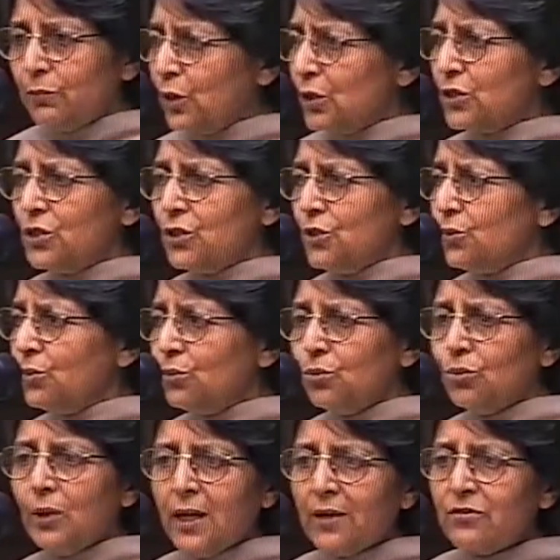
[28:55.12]
prostitute,
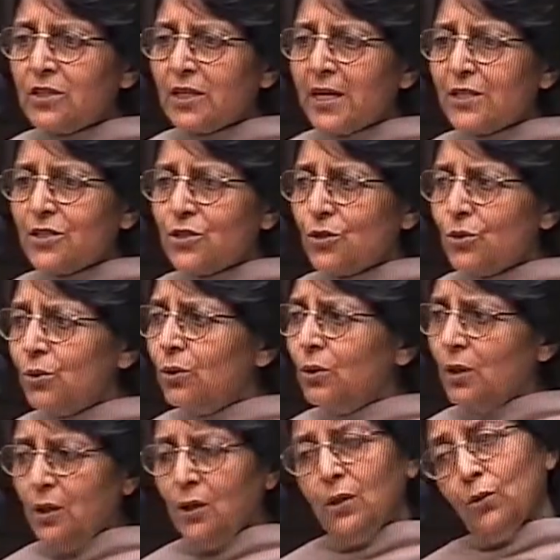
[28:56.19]
who loves Cassio,
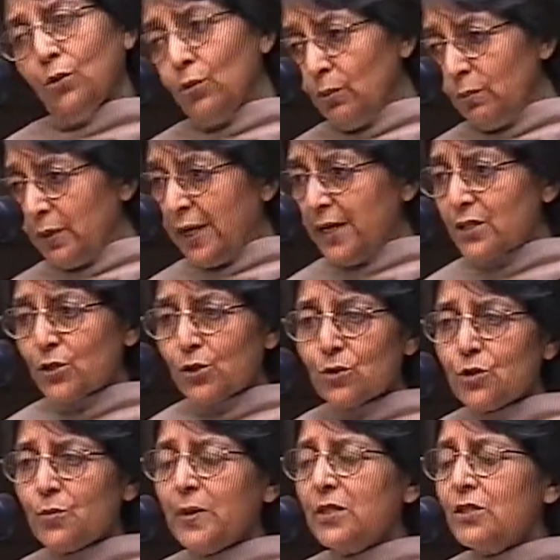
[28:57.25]
whom
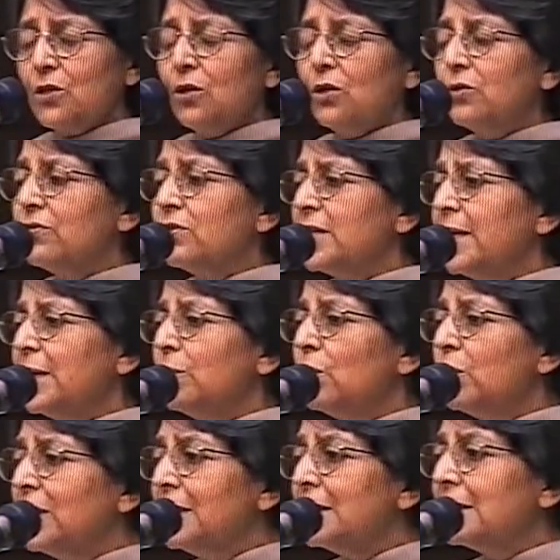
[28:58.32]
Cassio spends a lot of
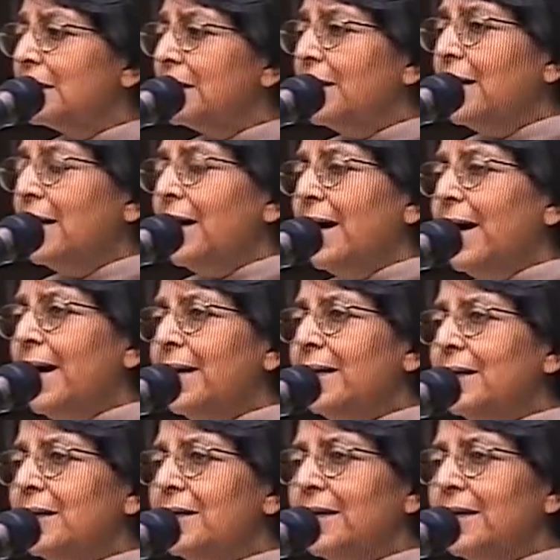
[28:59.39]
time with. And